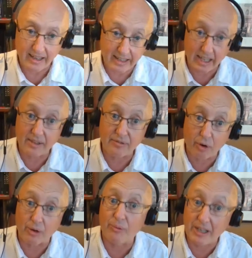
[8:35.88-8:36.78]
Get the
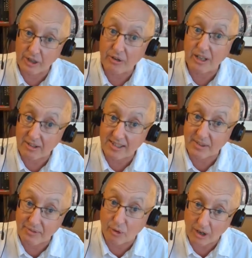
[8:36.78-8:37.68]
4. We do use
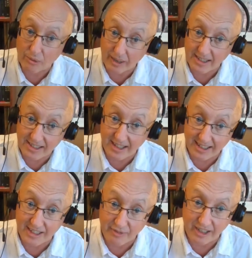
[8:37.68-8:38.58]
the 4 quite
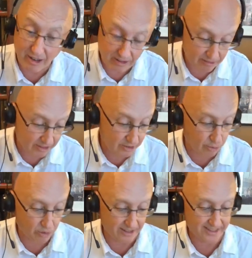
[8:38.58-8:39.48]
extensively all through the
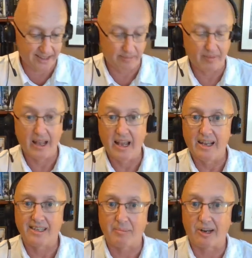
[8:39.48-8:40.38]
course,
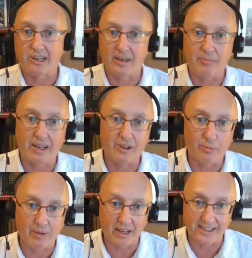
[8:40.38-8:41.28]
especially Michael
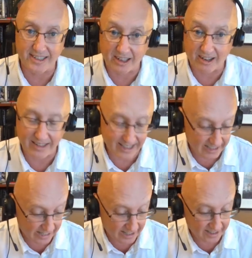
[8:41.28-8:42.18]
Bliss and all the
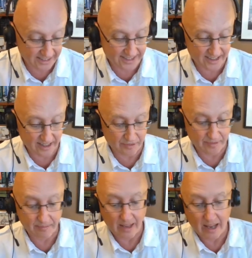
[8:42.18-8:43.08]
Canadian stuff.
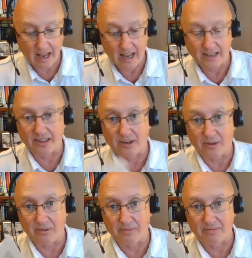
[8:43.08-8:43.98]

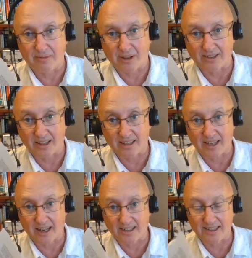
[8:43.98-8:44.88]
So those are the
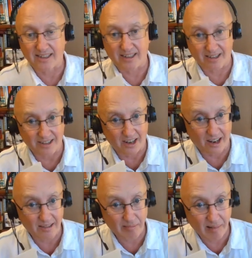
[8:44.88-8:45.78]
texts. There's a
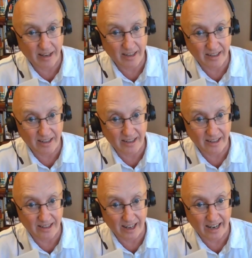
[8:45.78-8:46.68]
lot of reading in
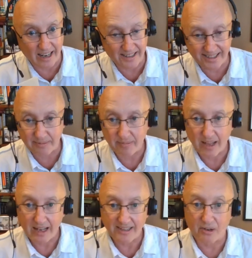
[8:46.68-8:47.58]
the class,
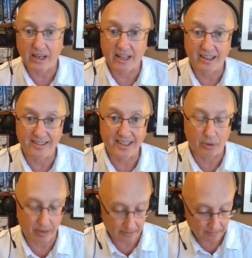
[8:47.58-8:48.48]
so get used
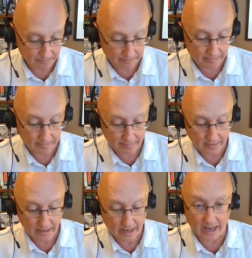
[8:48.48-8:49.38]
to it
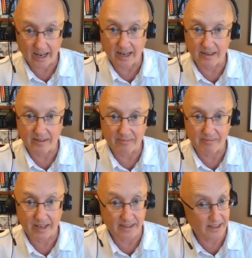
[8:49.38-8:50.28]
and
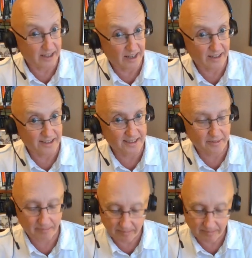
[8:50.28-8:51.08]
get the texts.